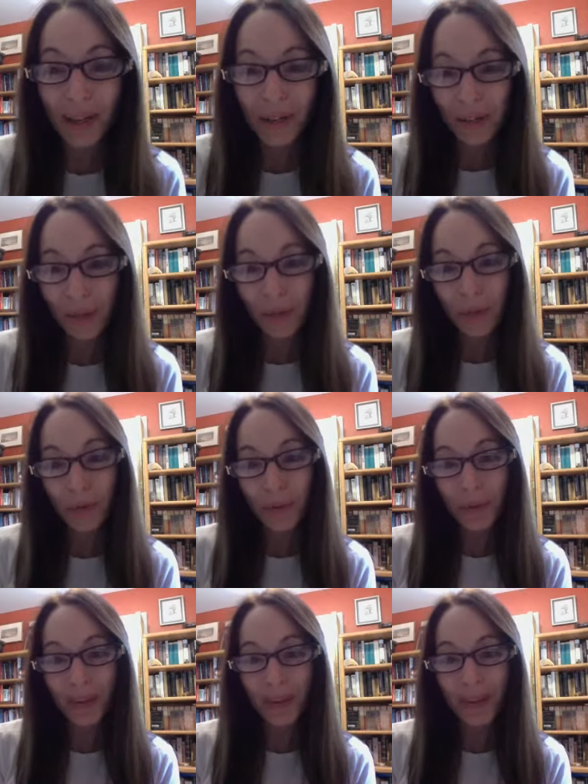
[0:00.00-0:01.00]
so that you
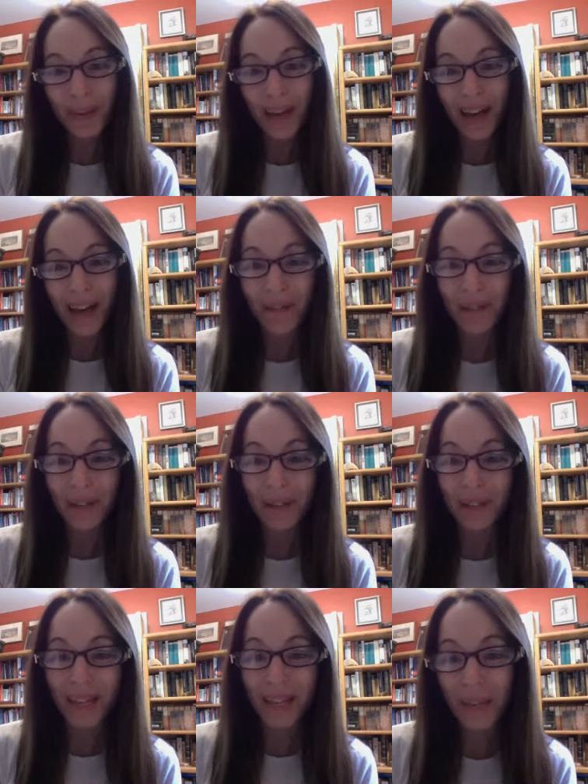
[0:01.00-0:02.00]
could have a
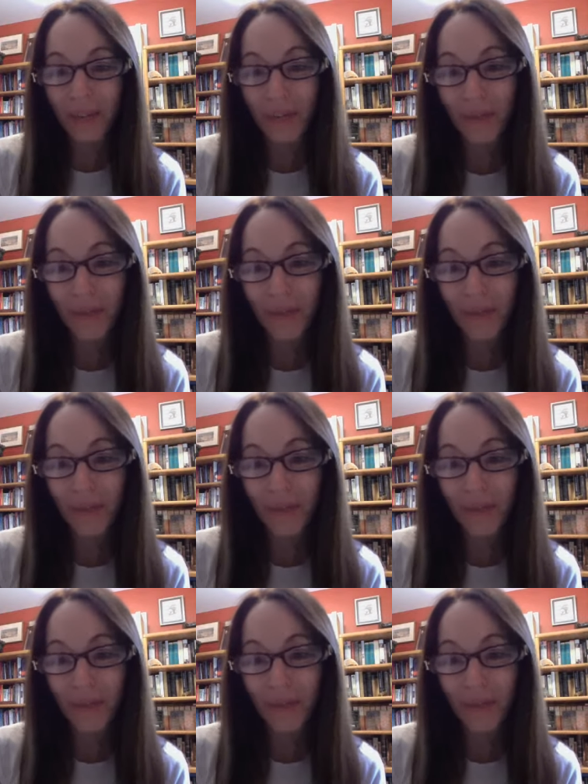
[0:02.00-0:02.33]
sense of the